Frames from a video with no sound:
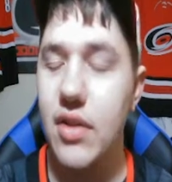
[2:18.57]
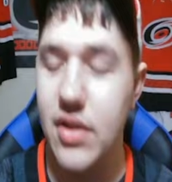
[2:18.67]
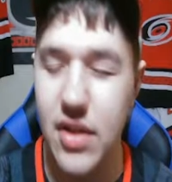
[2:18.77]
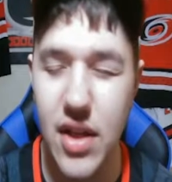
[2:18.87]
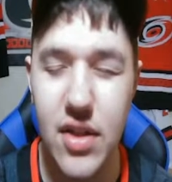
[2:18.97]

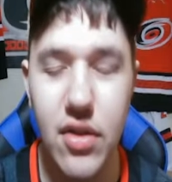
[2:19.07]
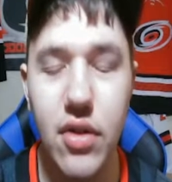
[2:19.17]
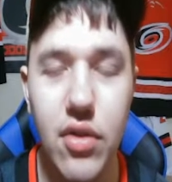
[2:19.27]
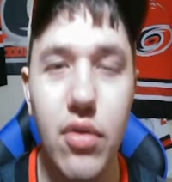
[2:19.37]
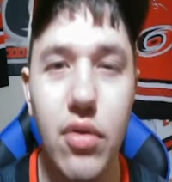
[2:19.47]
It's a good
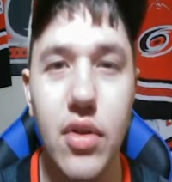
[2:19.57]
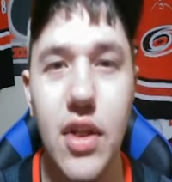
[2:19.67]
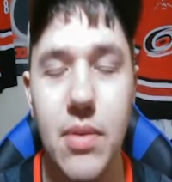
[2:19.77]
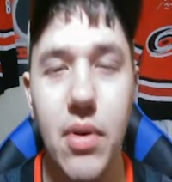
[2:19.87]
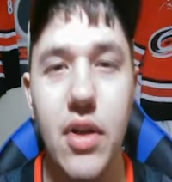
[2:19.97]
goal.
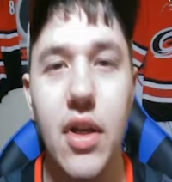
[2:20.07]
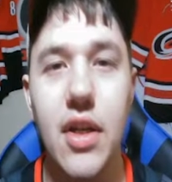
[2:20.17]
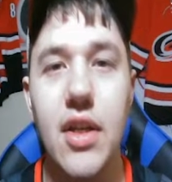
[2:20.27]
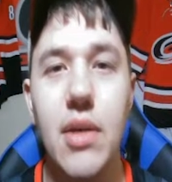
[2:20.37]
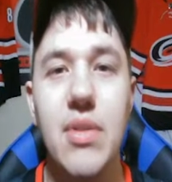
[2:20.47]
Jesperi
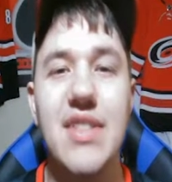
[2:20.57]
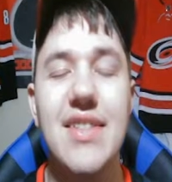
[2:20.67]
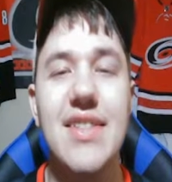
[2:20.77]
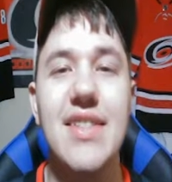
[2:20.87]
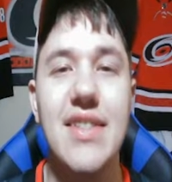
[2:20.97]
Kotkaniemi's
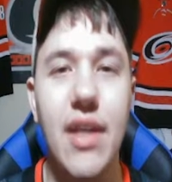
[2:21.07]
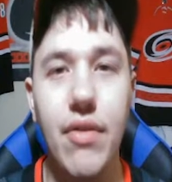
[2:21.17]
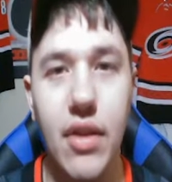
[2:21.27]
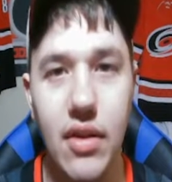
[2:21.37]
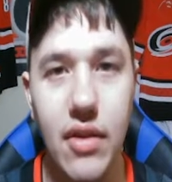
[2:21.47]

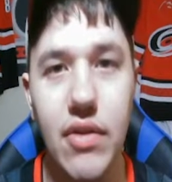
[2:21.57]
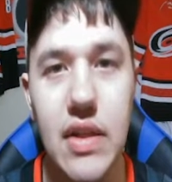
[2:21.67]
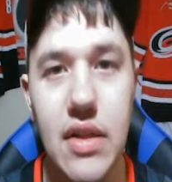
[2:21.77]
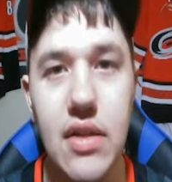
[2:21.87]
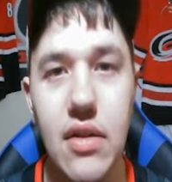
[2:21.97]
7th of the
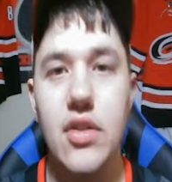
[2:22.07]
season.